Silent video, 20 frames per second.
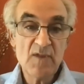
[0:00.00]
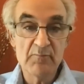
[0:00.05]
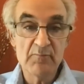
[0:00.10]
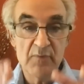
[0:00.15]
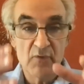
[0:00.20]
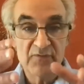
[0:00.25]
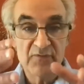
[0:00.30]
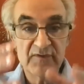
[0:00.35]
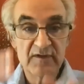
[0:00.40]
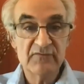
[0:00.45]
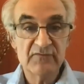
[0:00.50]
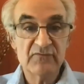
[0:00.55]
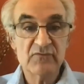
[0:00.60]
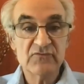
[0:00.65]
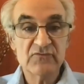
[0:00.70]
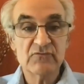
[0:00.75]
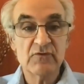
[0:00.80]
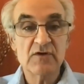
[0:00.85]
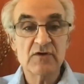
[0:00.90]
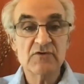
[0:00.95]
both
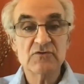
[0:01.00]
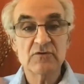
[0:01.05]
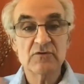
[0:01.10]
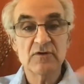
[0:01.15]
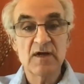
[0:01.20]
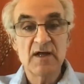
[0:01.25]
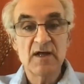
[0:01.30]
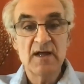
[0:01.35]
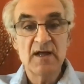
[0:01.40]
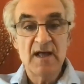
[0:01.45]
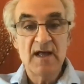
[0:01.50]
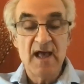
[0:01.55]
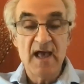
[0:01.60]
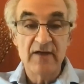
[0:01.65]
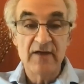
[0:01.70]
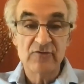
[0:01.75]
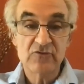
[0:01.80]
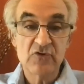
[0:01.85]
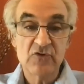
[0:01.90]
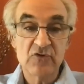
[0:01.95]
infrastructure
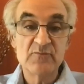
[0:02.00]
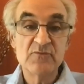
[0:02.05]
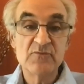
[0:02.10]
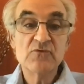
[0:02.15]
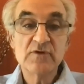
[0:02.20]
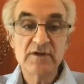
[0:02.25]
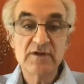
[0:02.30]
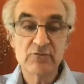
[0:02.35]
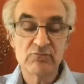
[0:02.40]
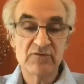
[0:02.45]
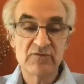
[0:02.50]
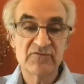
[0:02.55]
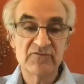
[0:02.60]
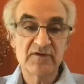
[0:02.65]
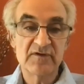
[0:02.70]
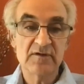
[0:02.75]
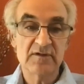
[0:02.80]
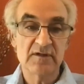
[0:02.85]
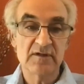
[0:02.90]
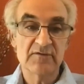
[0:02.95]
and community
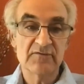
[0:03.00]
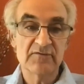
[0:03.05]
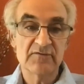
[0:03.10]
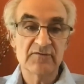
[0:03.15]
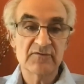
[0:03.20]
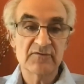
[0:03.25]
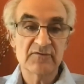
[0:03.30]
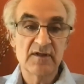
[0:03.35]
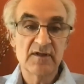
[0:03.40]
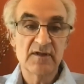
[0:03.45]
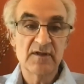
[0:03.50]
resilience,